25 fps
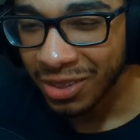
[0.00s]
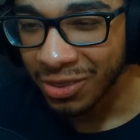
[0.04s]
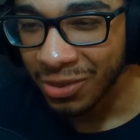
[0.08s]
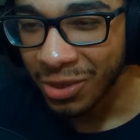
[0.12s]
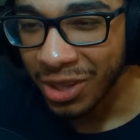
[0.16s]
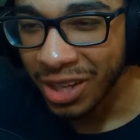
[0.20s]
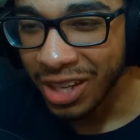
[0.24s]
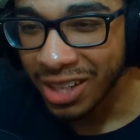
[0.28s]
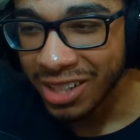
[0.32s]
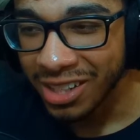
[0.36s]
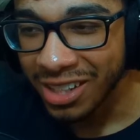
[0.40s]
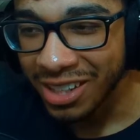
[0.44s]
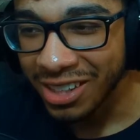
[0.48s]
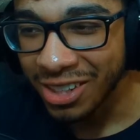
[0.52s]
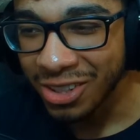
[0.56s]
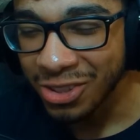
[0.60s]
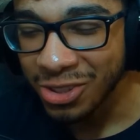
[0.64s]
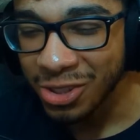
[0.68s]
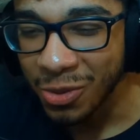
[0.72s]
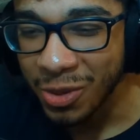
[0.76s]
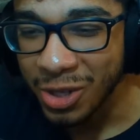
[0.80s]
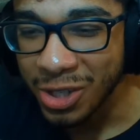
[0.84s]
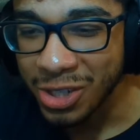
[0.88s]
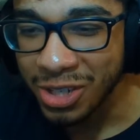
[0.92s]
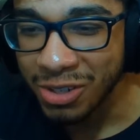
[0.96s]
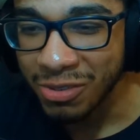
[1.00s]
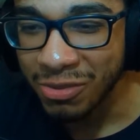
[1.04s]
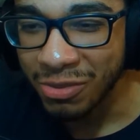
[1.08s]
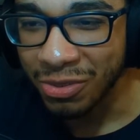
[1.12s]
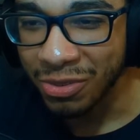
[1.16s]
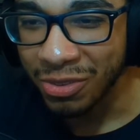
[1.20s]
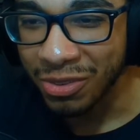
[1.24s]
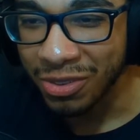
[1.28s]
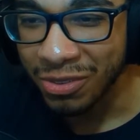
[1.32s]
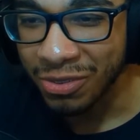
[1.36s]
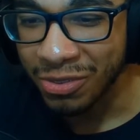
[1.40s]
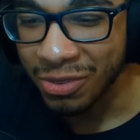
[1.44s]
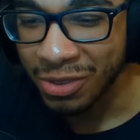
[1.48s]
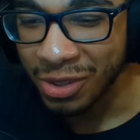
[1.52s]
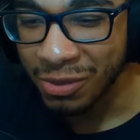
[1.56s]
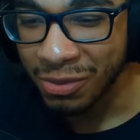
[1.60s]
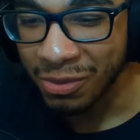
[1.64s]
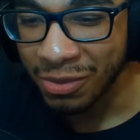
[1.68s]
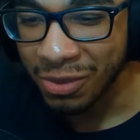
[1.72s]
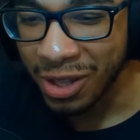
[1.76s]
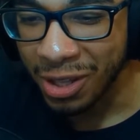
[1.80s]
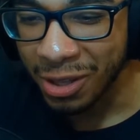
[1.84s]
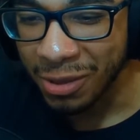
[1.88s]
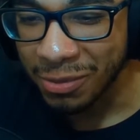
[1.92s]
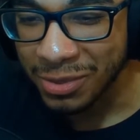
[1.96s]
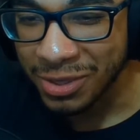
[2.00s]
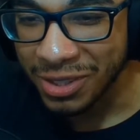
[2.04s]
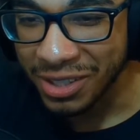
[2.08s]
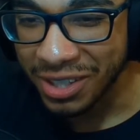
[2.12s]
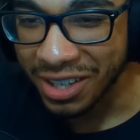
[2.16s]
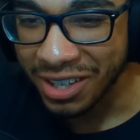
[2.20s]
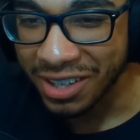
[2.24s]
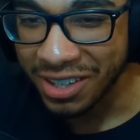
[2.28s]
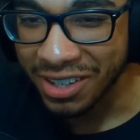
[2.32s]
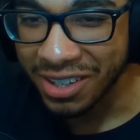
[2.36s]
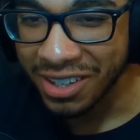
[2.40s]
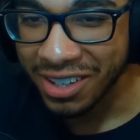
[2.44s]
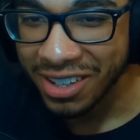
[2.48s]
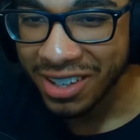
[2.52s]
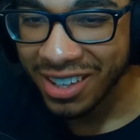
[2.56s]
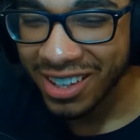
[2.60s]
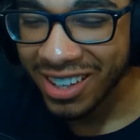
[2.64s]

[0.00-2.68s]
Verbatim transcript: wait, there's no way Jean flip flops again.